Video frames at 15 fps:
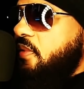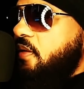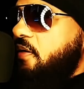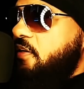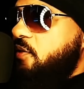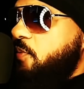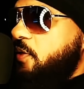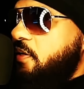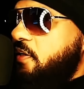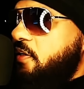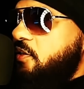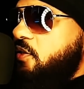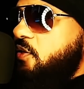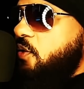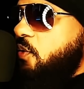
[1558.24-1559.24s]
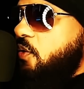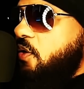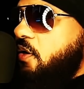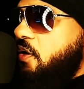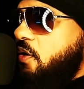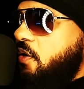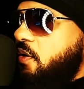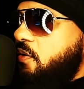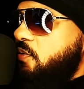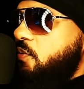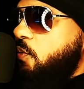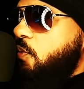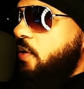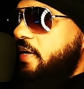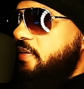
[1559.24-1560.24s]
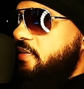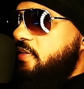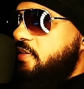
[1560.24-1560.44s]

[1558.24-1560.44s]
is because so called white